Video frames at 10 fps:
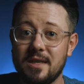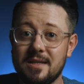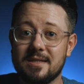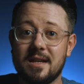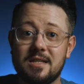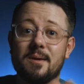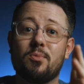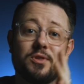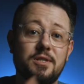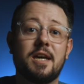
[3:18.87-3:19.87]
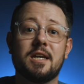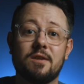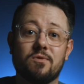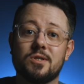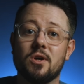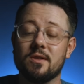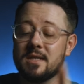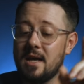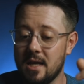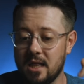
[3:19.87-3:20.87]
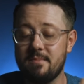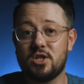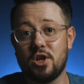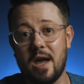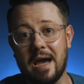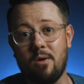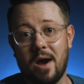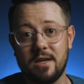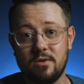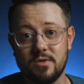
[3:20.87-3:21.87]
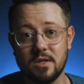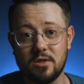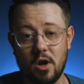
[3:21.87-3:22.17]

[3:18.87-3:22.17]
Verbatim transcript: these and end up with negative results. Let me show you how I use it